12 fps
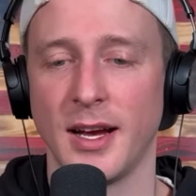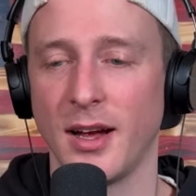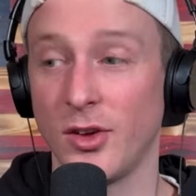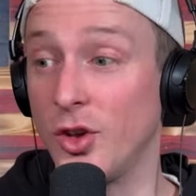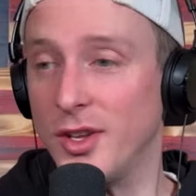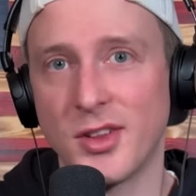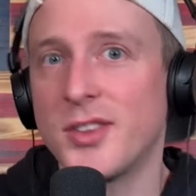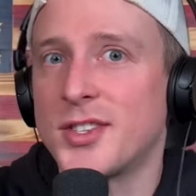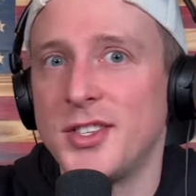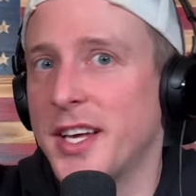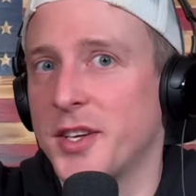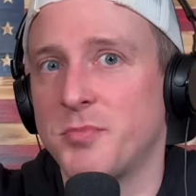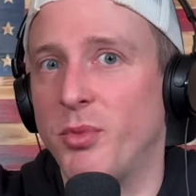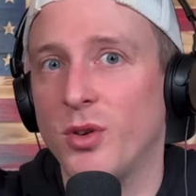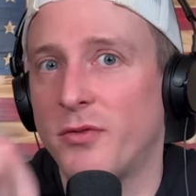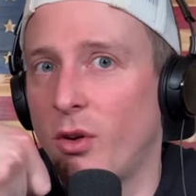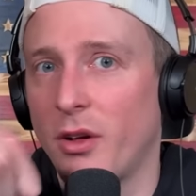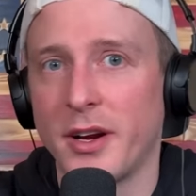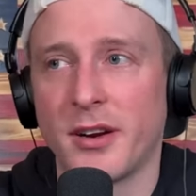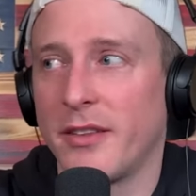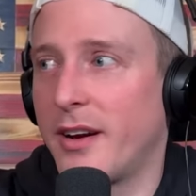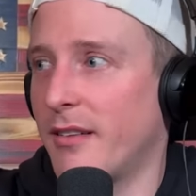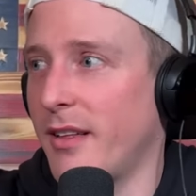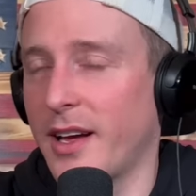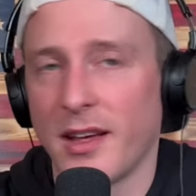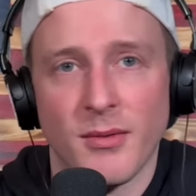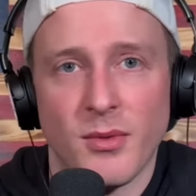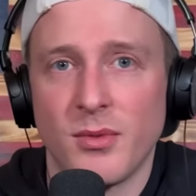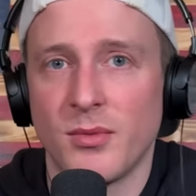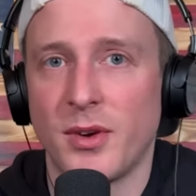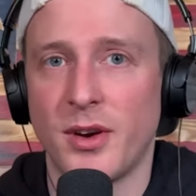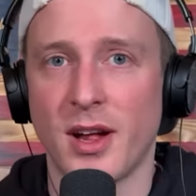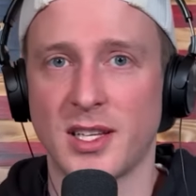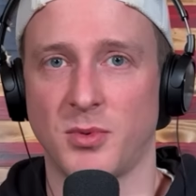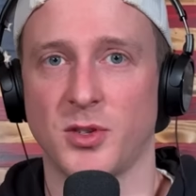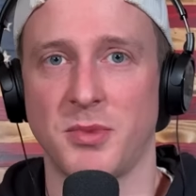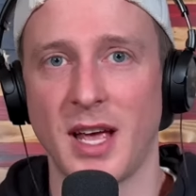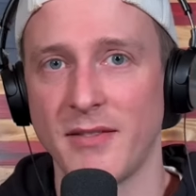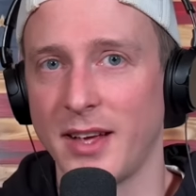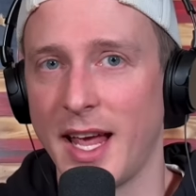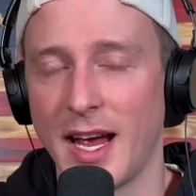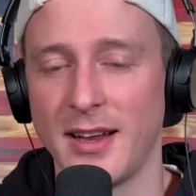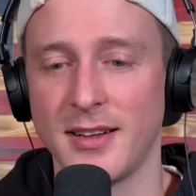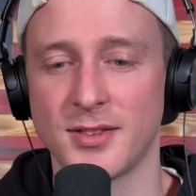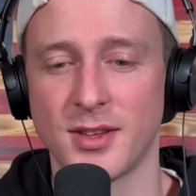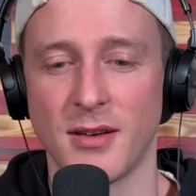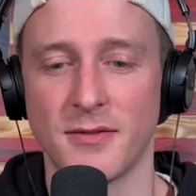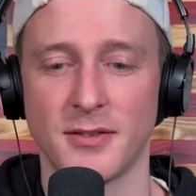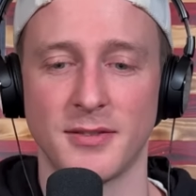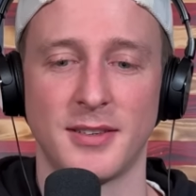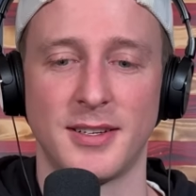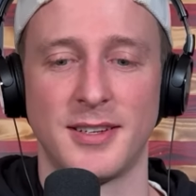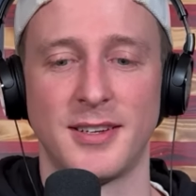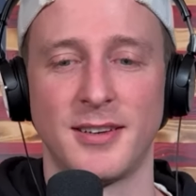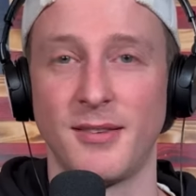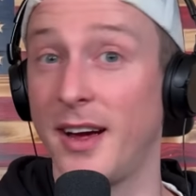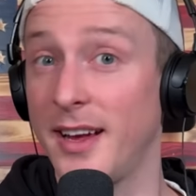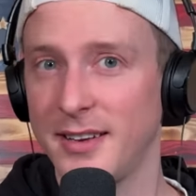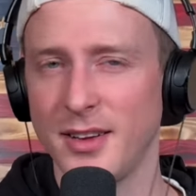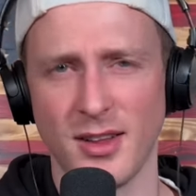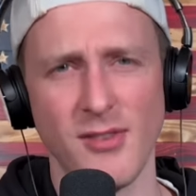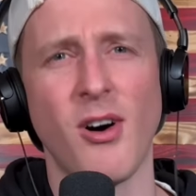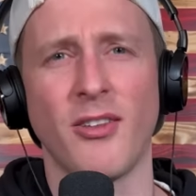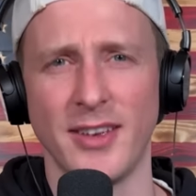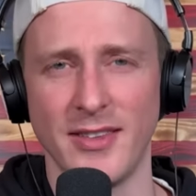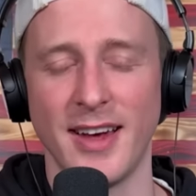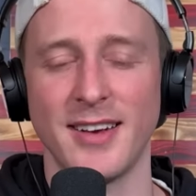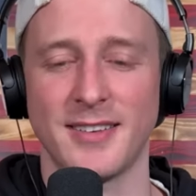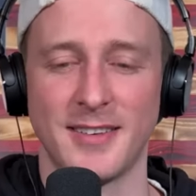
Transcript: You'd sneak a spoonful here and there, like when you're not supposed to be having candy and stuff. Right? You all did that.